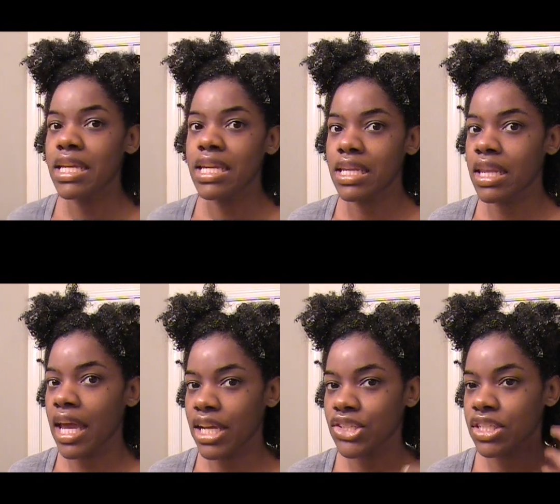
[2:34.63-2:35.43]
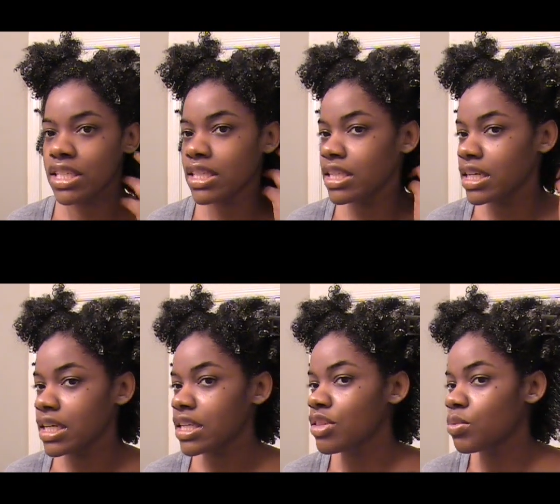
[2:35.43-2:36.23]
It actually
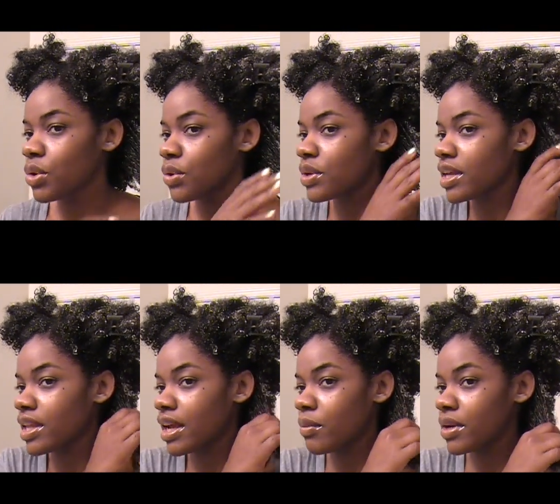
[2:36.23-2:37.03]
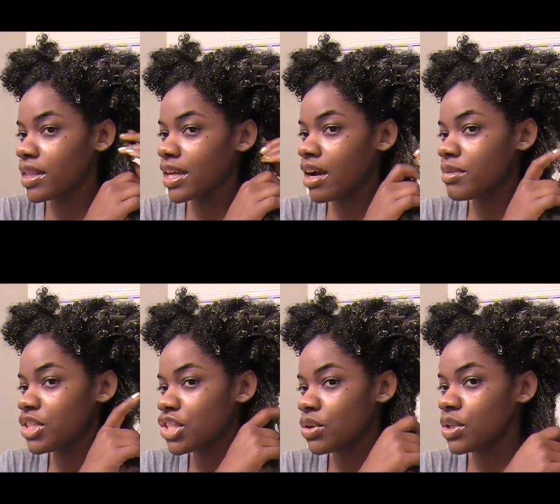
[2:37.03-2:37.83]
does work. And I wanted to come and
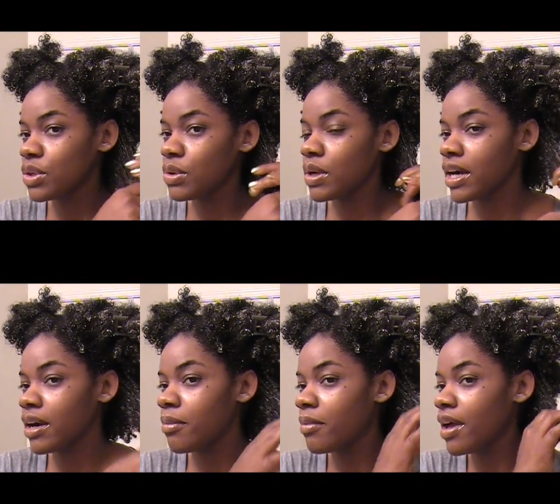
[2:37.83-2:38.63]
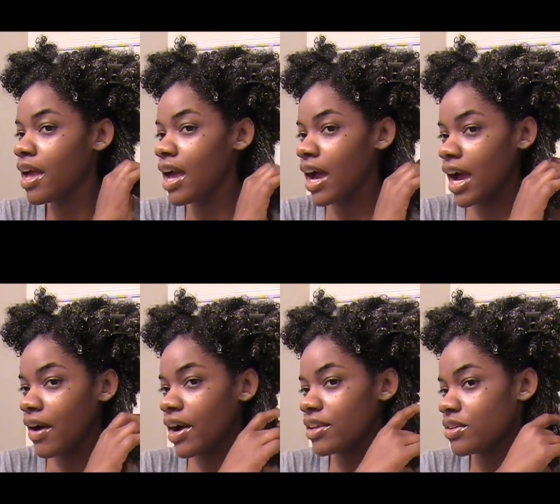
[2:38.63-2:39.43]
show you um, how
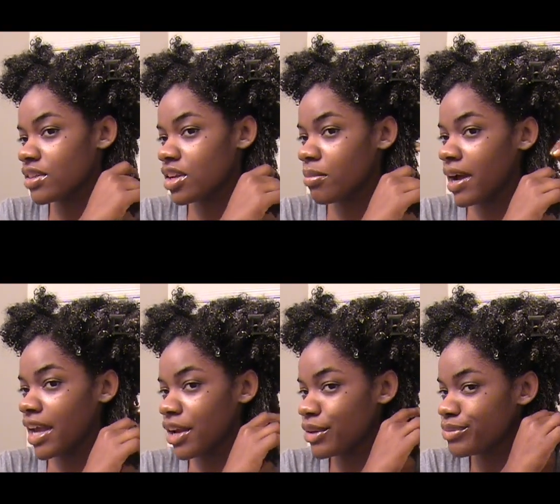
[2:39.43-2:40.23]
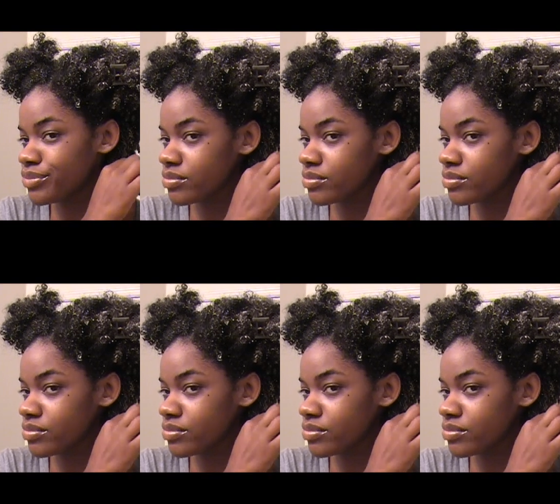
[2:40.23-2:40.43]
I used it on my hair.